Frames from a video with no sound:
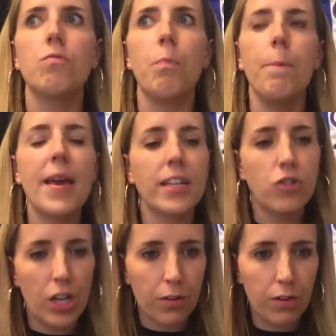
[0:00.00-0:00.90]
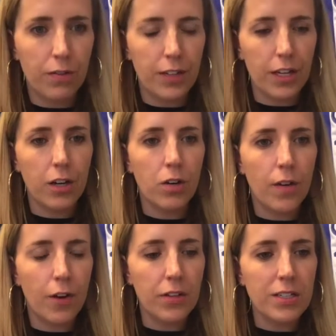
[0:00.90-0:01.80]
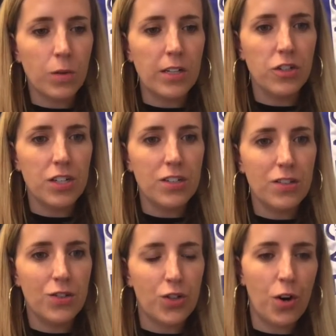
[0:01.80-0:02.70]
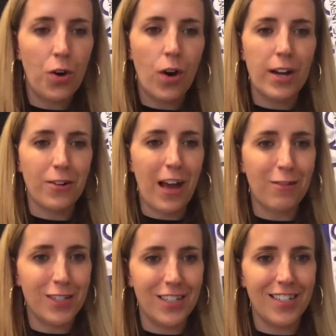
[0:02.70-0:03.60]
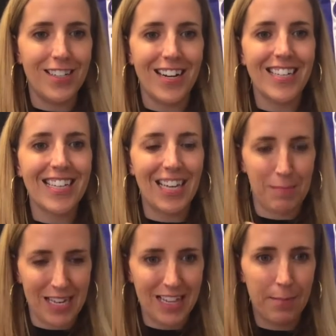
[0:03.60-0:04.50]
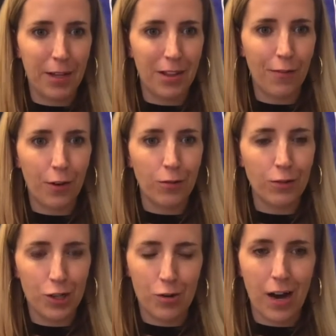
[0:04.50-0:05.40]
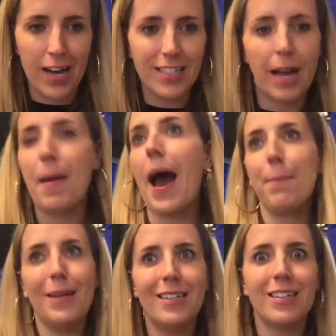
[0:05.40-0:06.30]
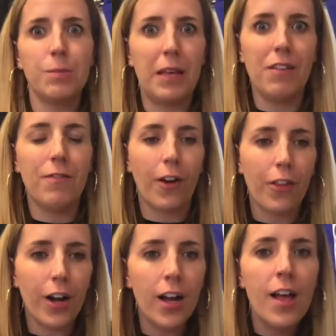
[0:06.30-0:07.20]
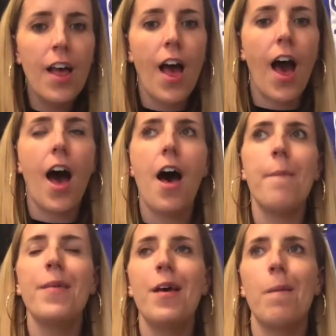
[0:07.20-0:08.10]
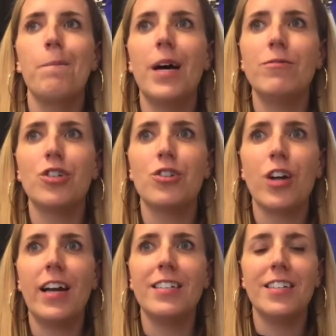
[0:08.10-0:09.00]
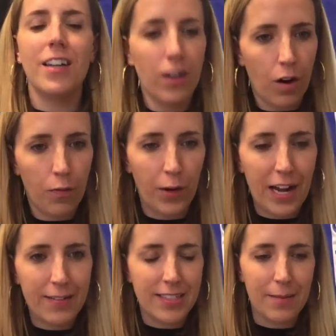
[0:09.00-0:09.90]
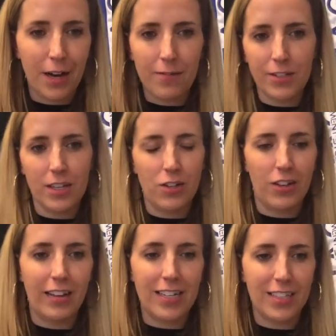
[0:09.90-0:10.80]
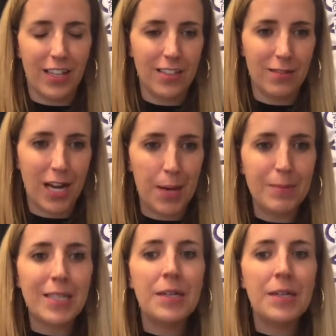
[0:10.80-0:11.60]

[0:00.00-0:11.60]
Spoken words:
make a general video of all these questions so I don't have to keep saying them on the phone to you guys. I'm happy to explain further, but just trying to avoid having the same conversation lots and lots of times.